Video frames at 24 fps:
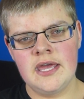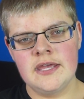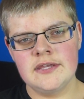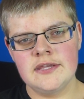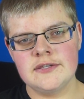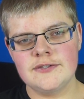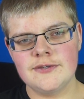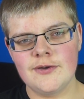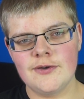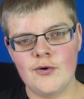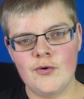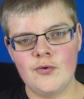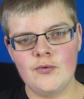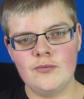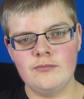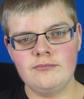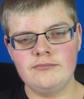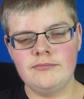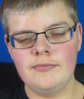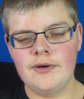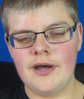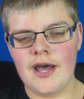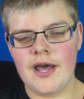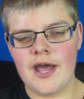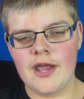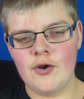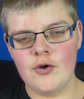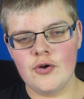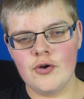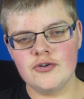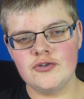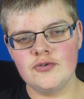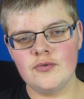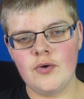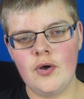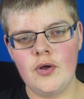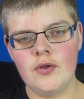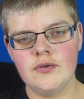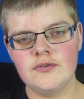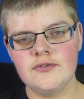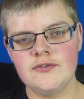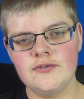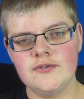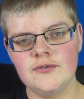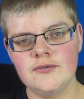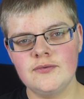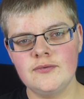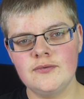So I urge you all
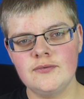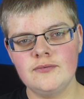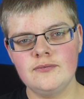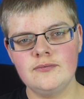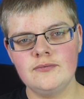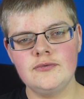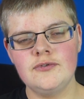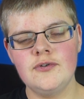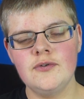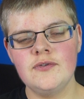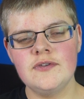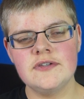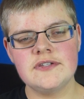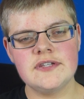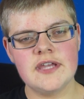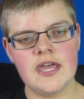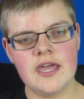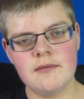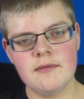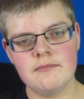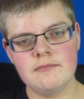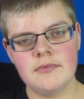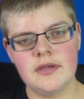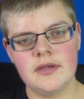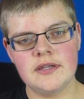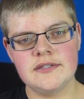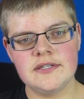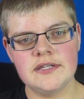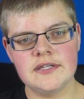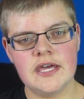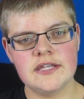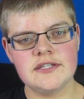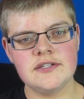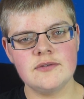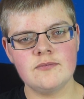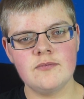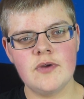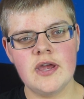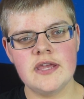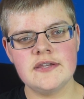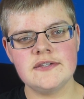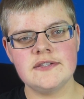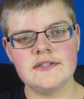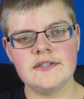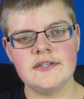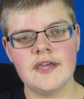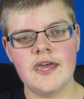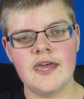to do the same and to get some
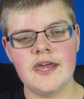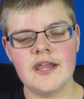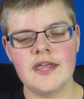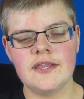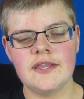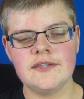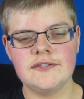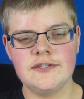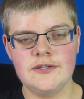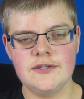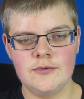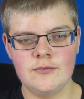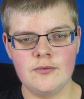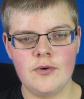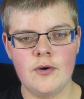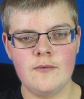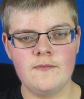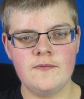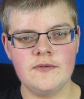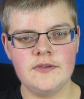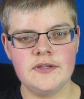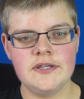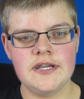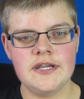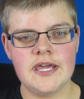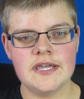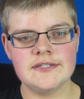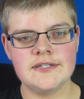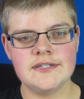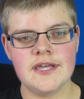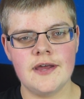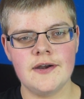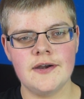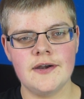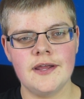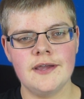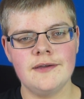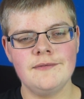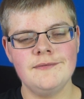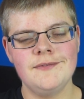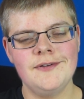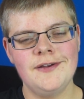rest, and I'll see you hopefully next Saturday.